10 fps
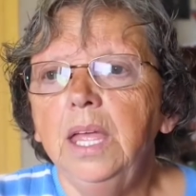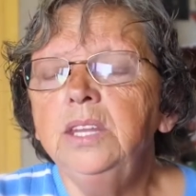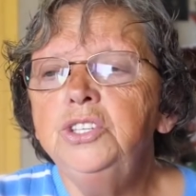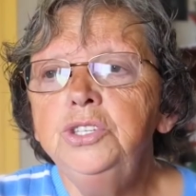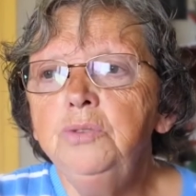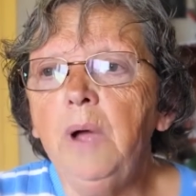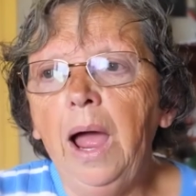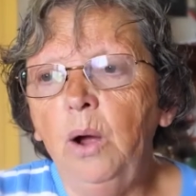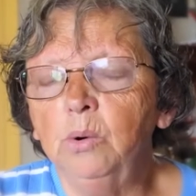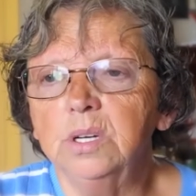In 2
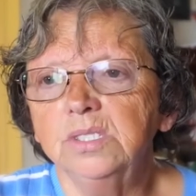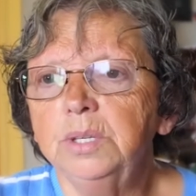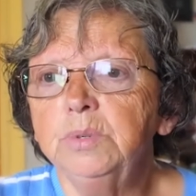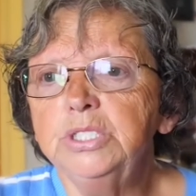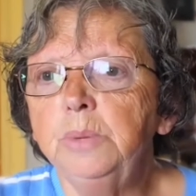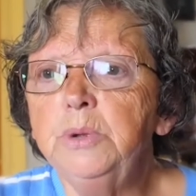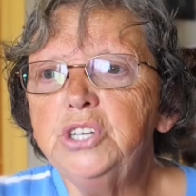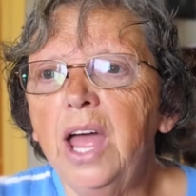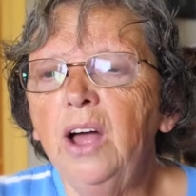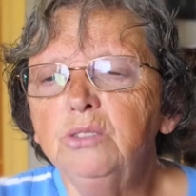hours, there was so
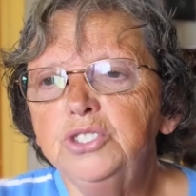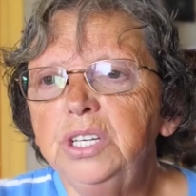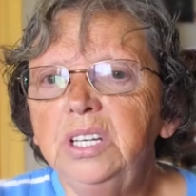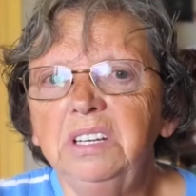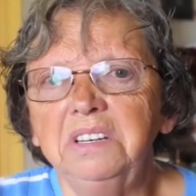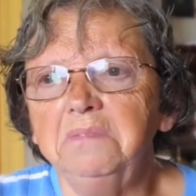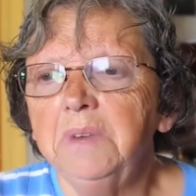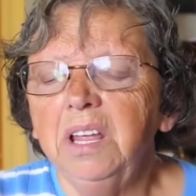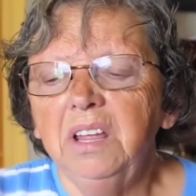much algae, and